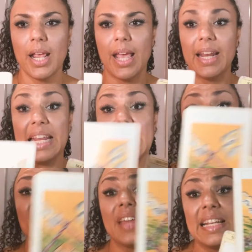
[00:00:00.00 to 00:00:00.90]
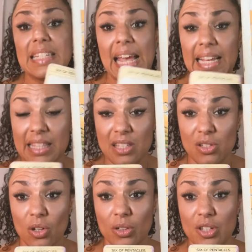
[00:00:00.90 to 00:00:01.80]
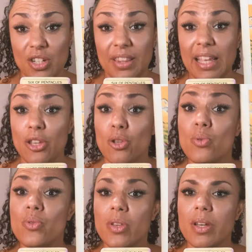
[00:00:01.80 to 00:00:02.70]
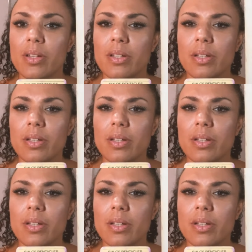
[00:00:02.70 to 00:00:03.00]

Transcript: And if they take this knowledge and they use it,